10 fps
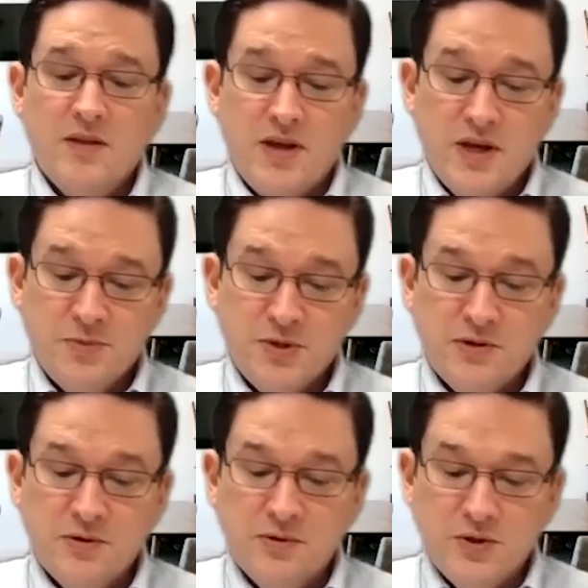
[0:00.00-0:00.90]

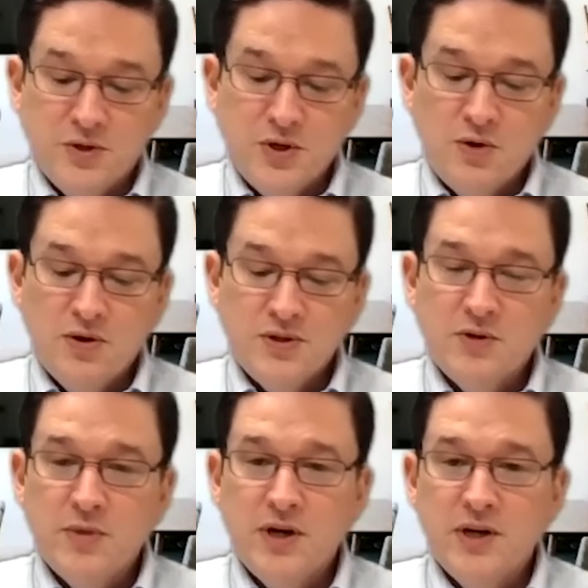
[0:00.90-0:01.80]
absolutely. So as
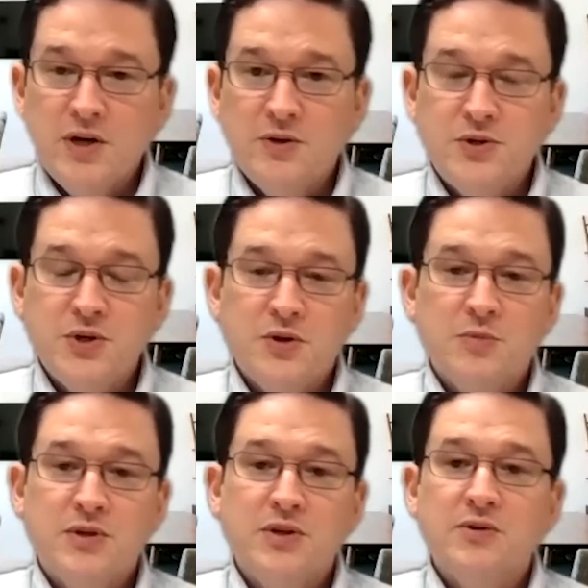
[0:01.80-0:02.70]
everybody knows, the
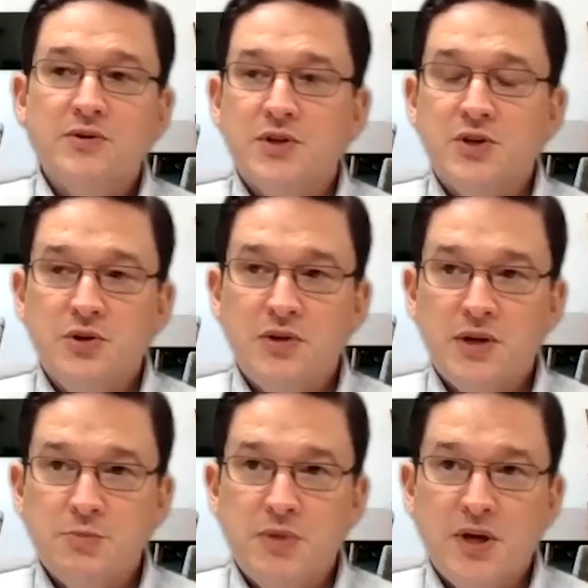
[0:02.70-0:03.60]
materials issue
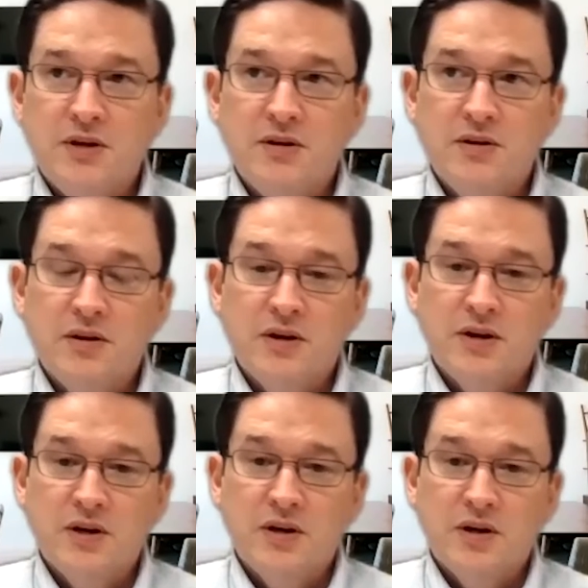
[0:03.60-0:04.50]
has been
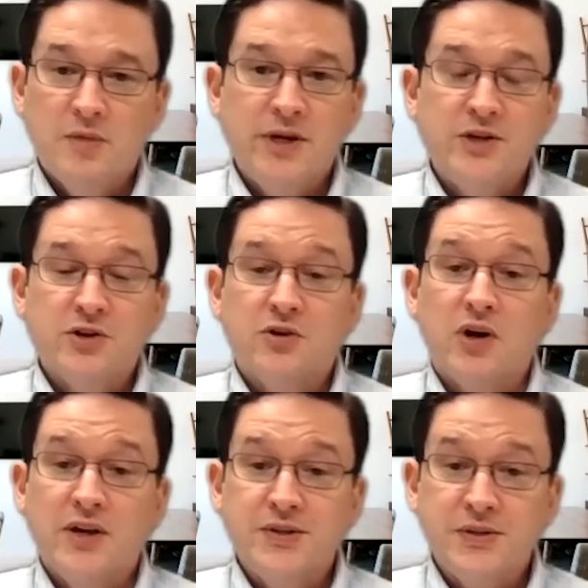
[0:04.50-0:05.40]
a major
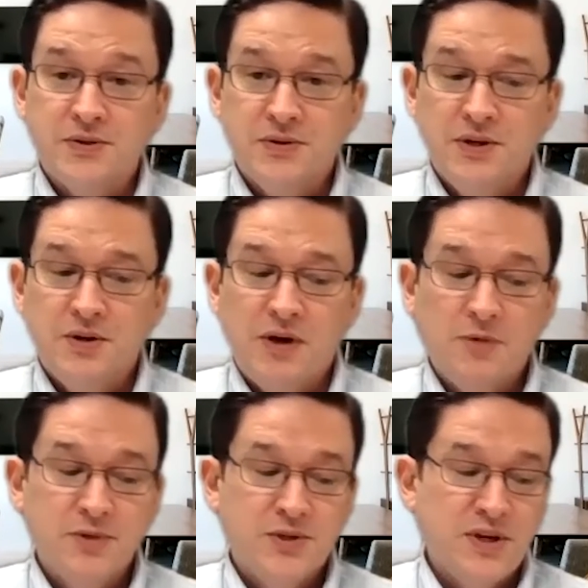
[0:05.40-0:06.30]
crisis. I
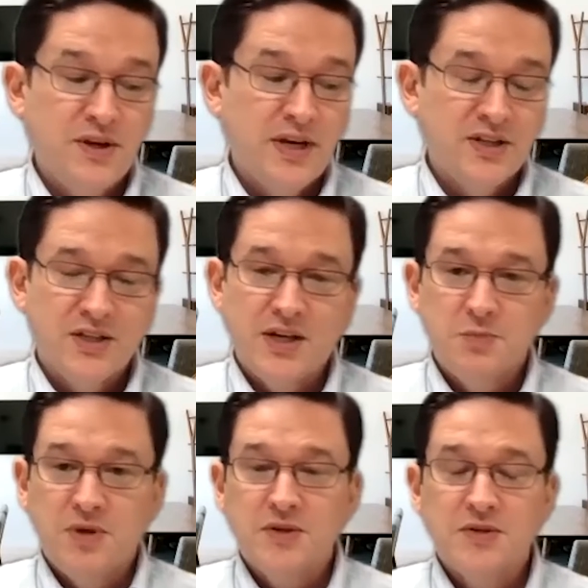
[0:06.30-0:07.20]
would say next to
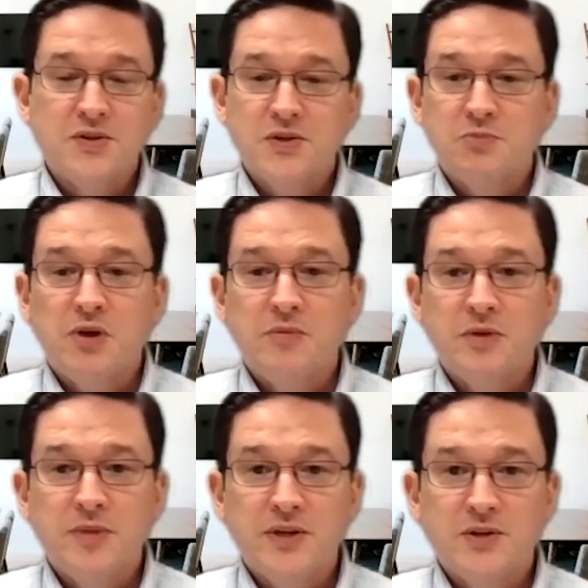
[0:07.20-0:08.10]
asbestos is probably the
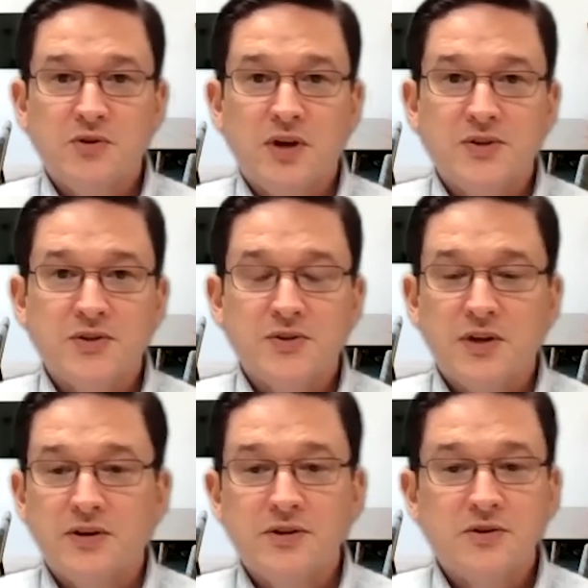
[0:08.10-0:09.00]
biggest crisis that
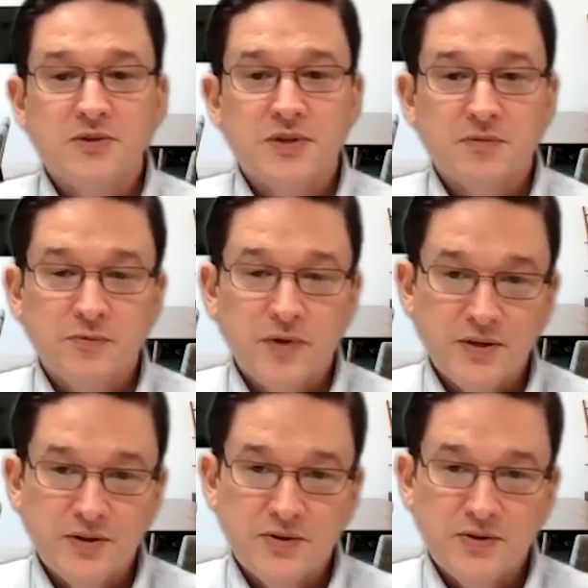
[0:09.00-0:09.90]
our industry's ever
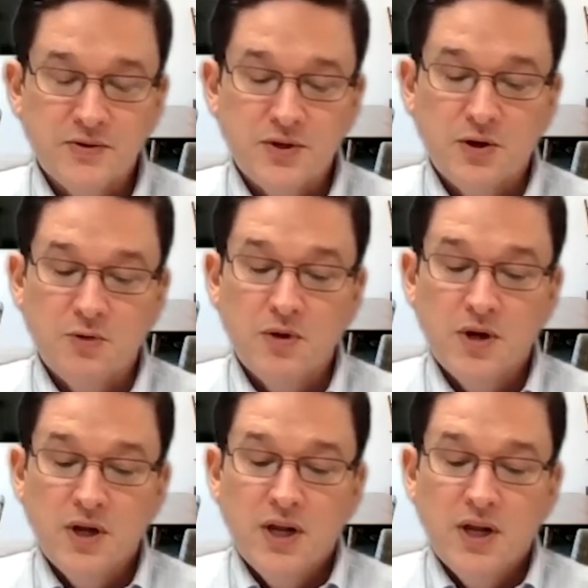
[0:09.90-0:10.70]
faced. So